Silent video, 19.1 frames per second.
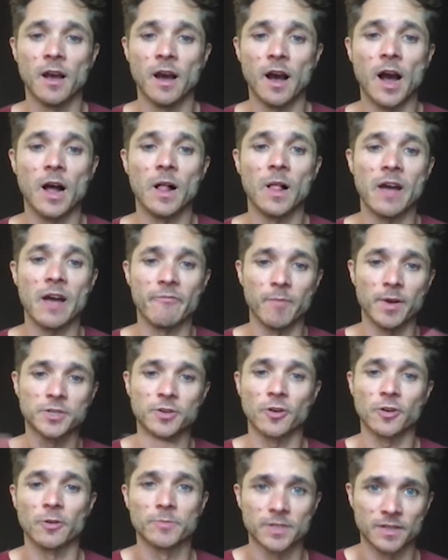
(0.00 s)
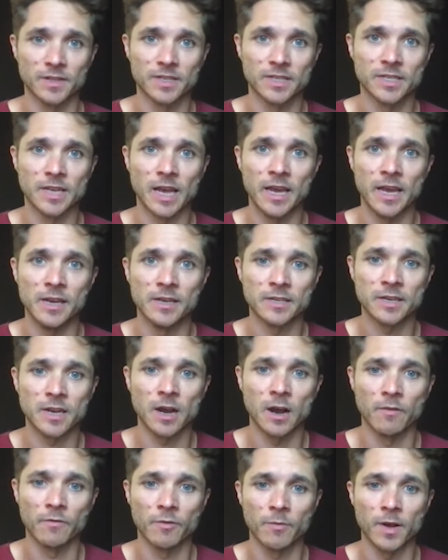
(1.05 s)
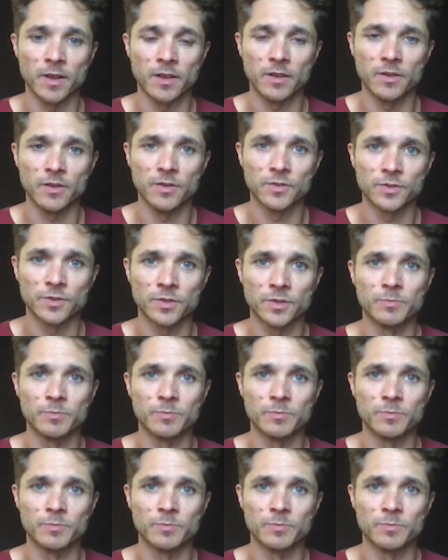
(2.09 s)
I'll have my terms on the site to cover my users,